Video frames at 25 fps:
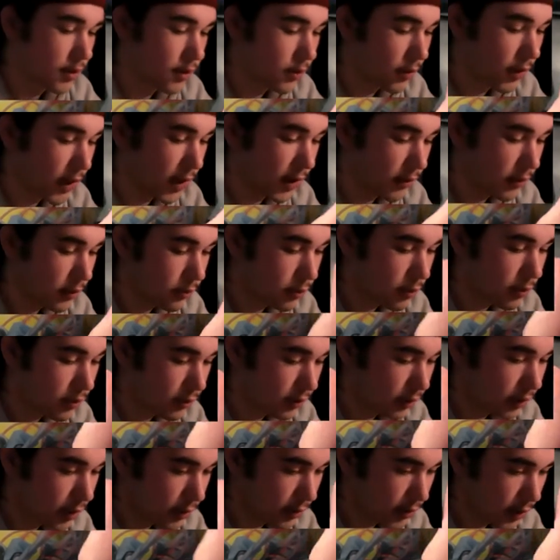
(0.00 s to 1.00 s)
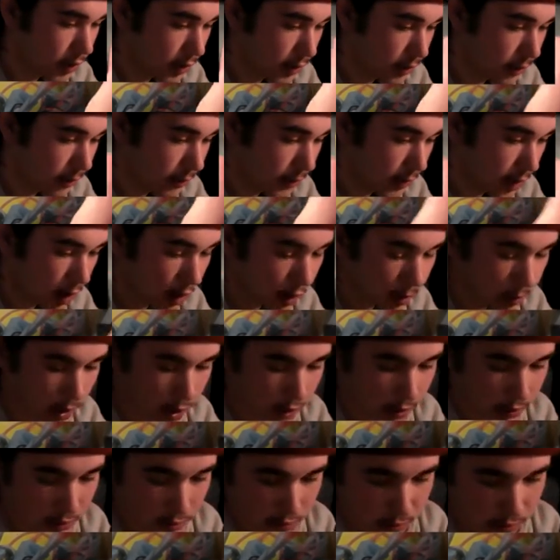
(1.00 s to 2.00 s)
we haven't pulled already.
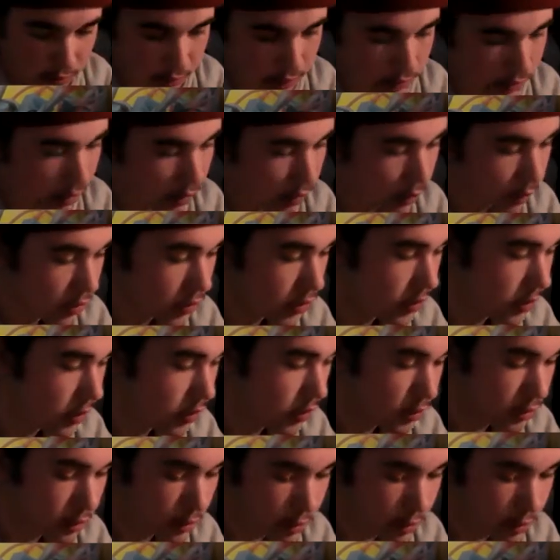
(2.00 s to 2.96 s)
Arbok, which is